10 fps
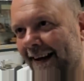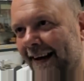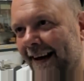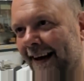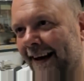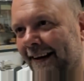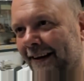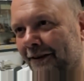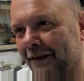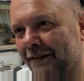And here
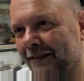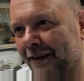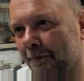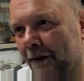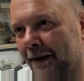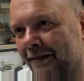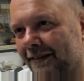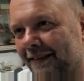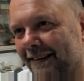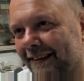you can see the parts
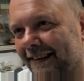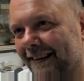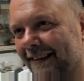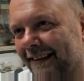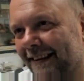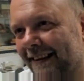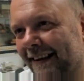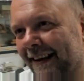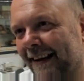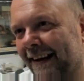
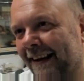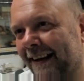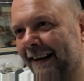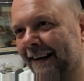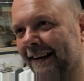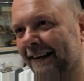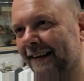in the